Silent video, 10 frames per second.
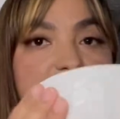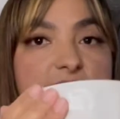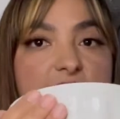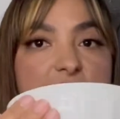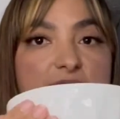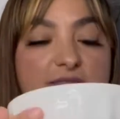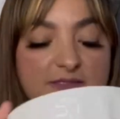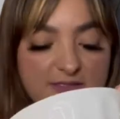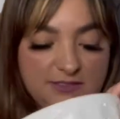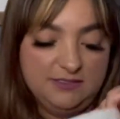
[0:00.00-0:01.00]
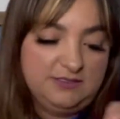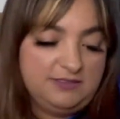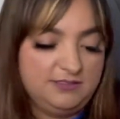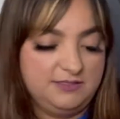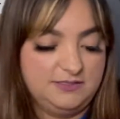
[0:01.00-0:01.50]

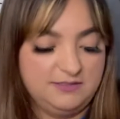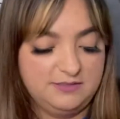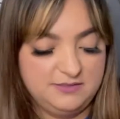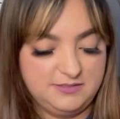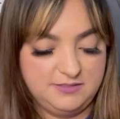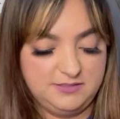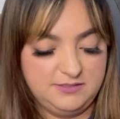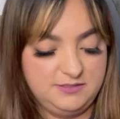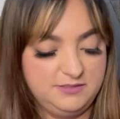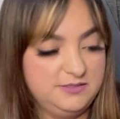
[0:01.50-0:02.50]
(silence)